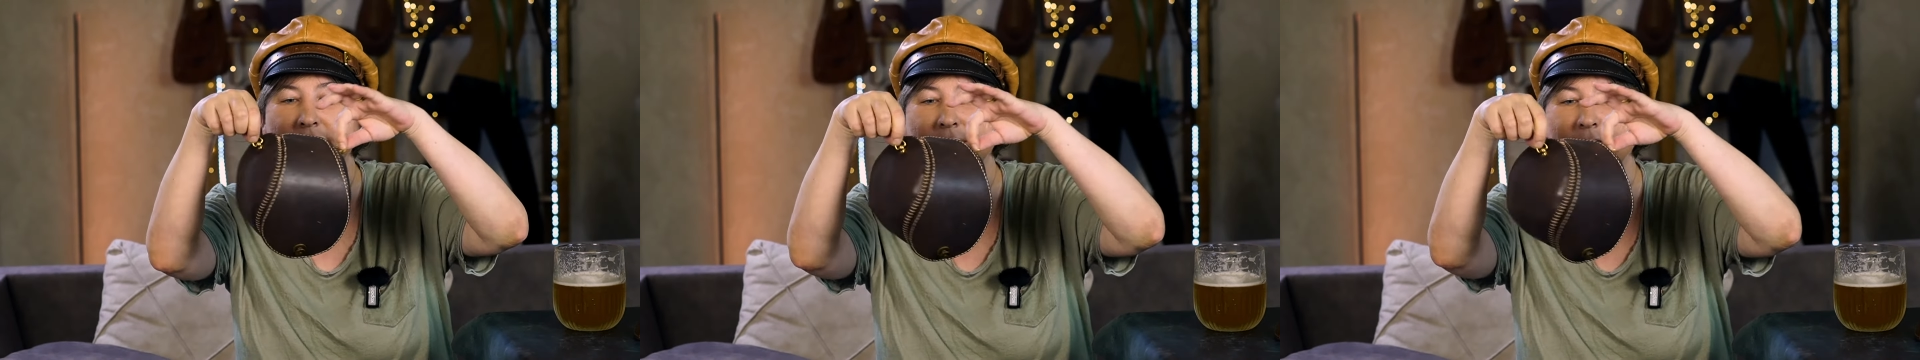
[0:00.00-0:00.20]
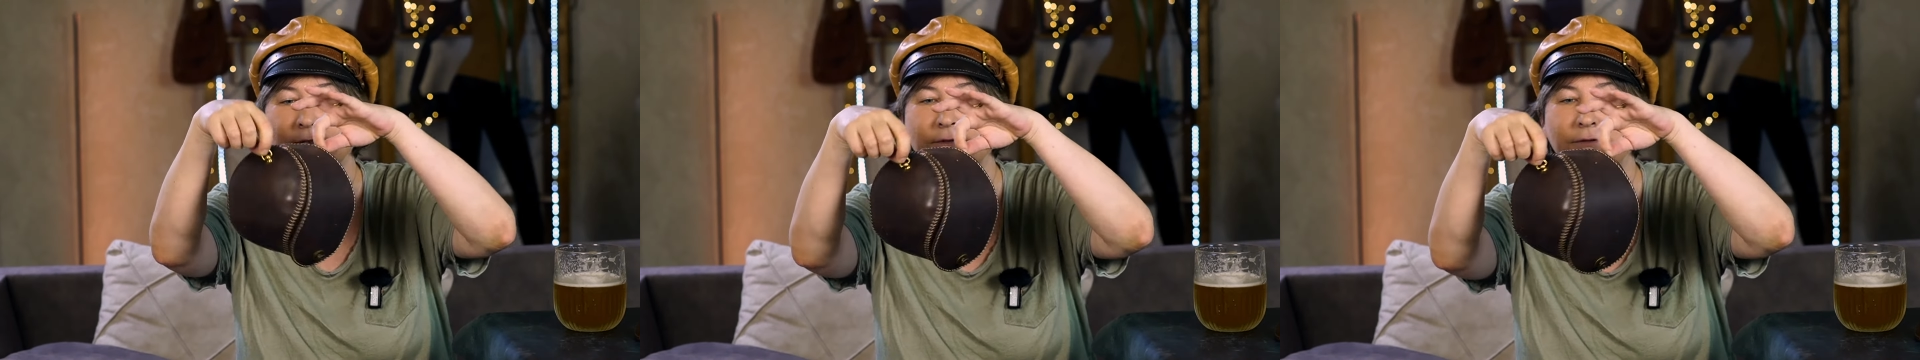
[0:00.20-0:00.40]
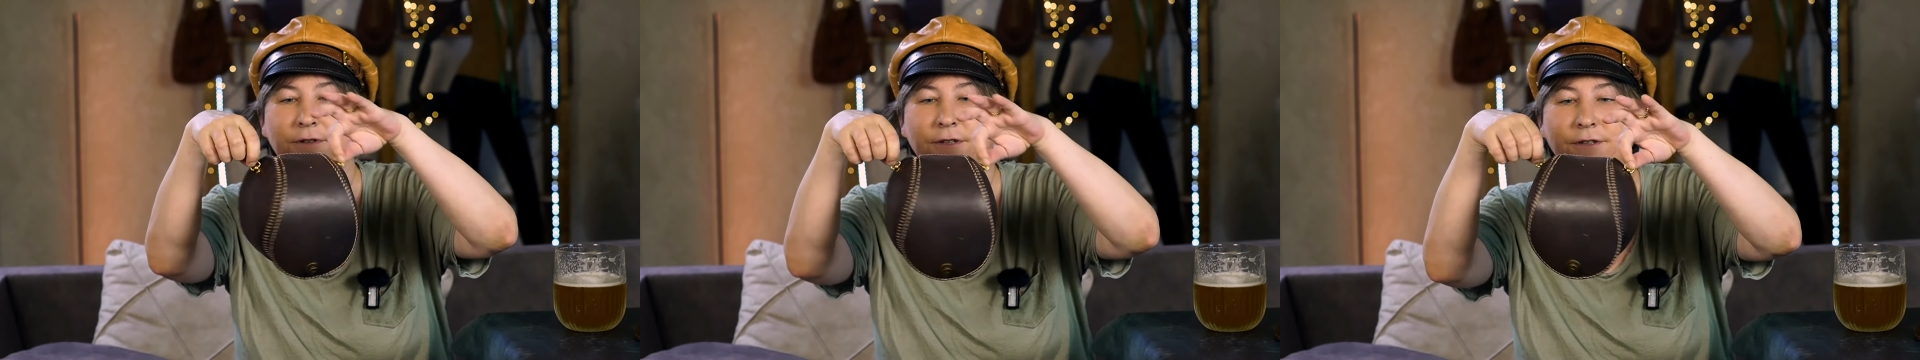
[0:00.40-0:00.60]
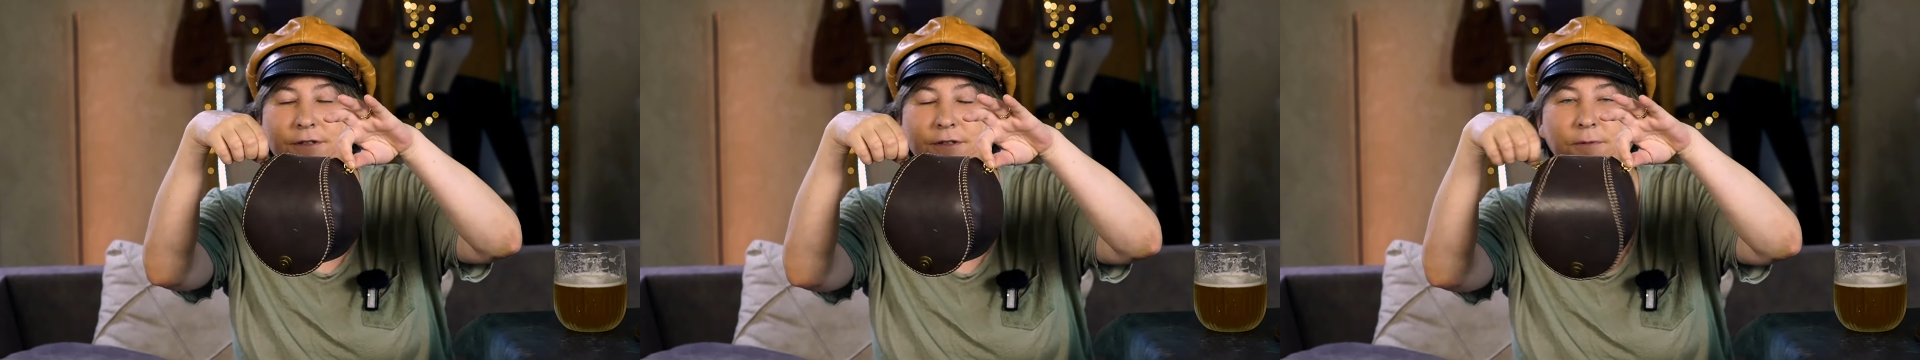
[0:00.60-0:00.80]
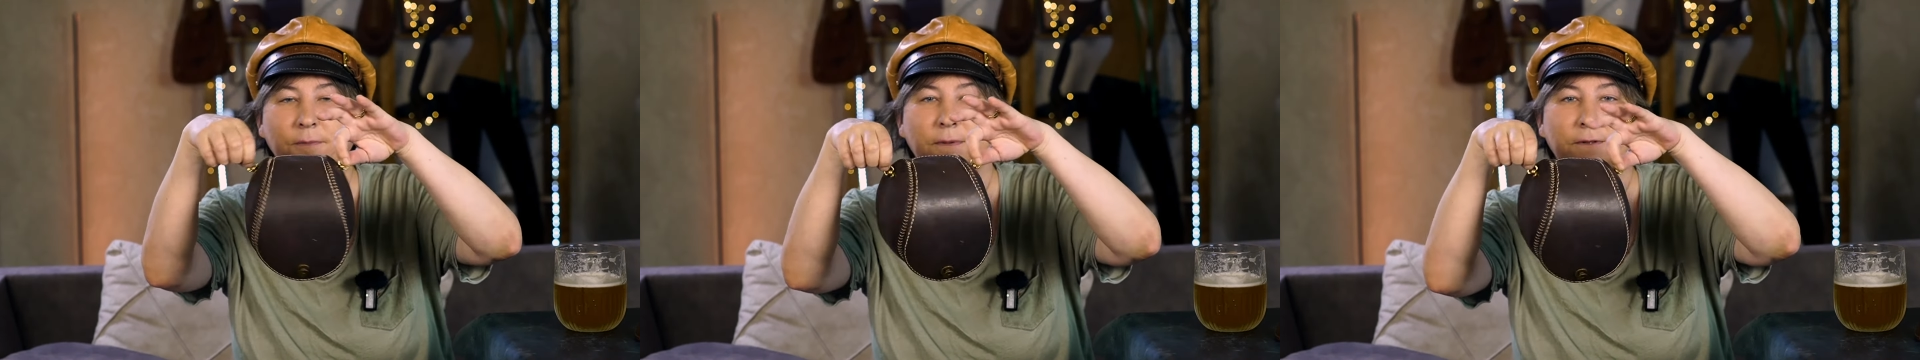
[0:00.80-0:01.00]
so you
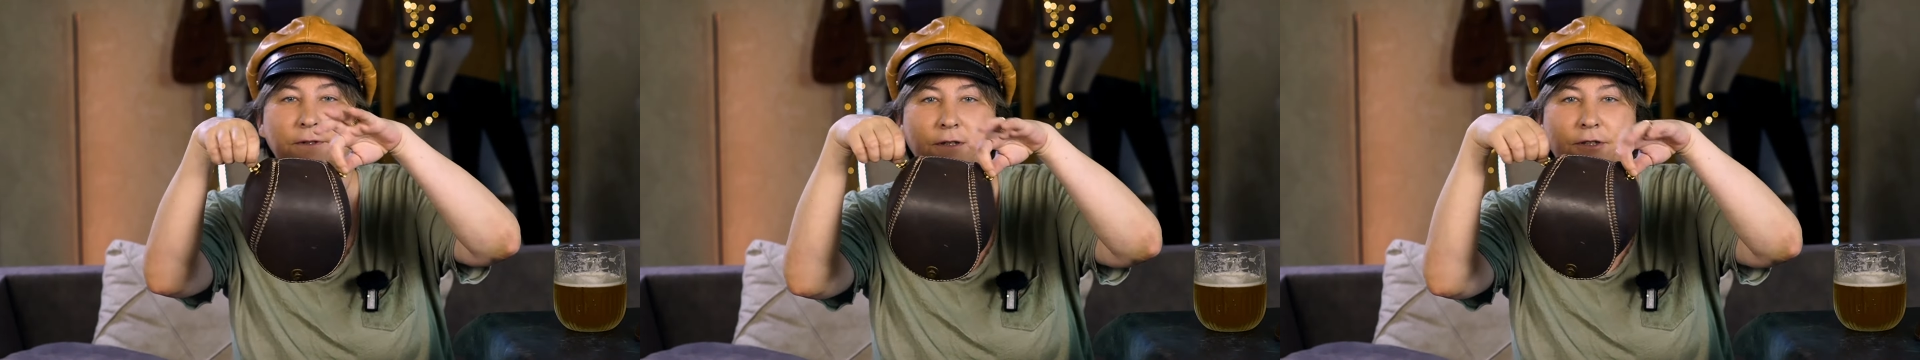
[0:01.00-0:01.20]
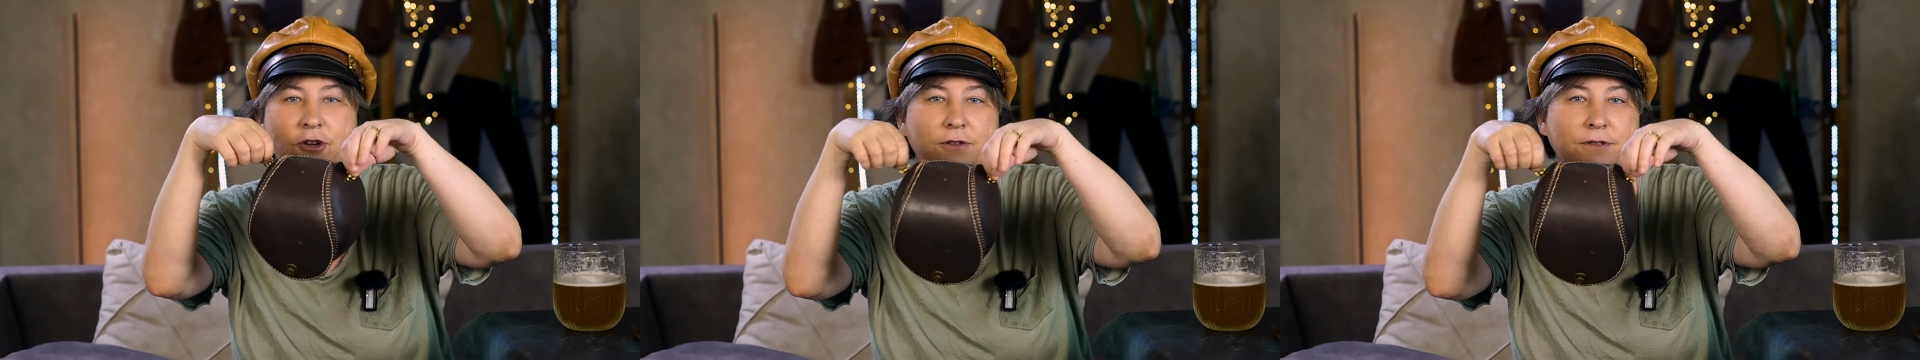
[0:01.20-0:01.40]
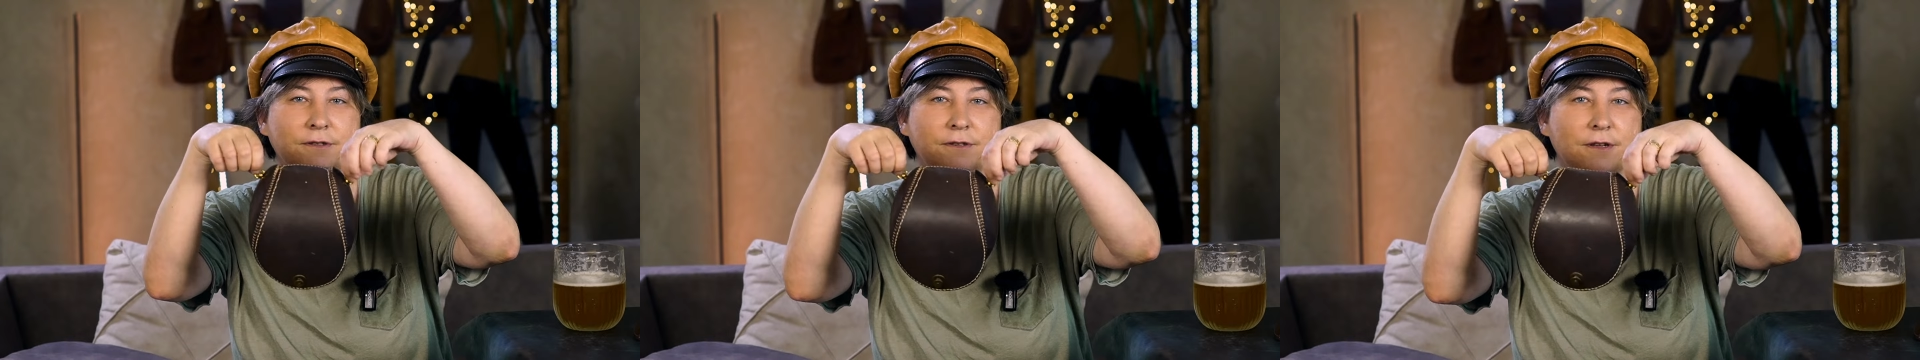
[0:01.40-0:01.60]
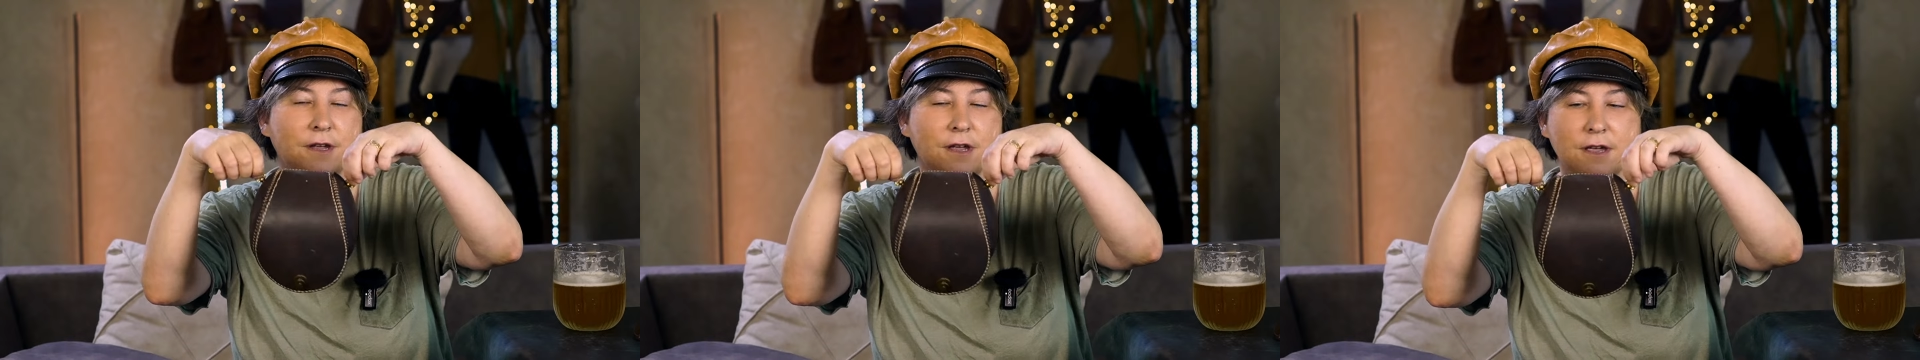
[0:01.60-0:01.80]
could put it on